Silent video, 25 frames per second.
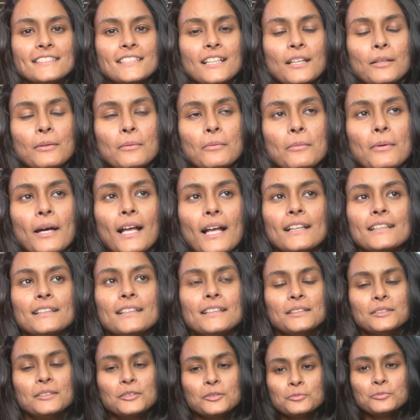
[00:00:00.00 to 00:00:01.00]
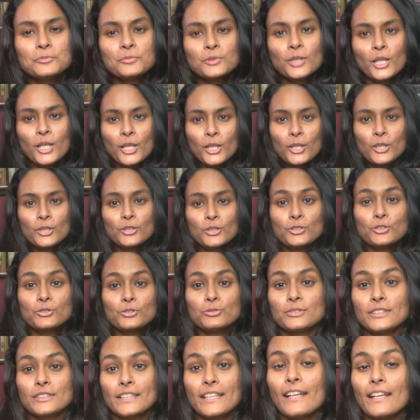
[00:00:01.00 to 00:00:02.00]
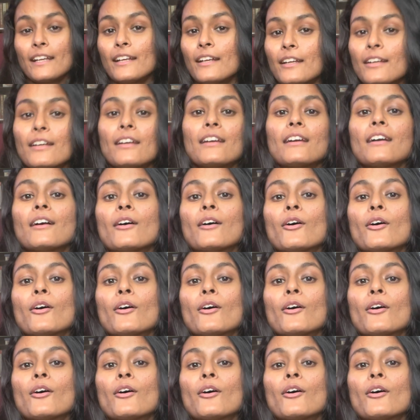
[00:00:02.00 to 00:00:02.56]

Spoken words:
and welcome to day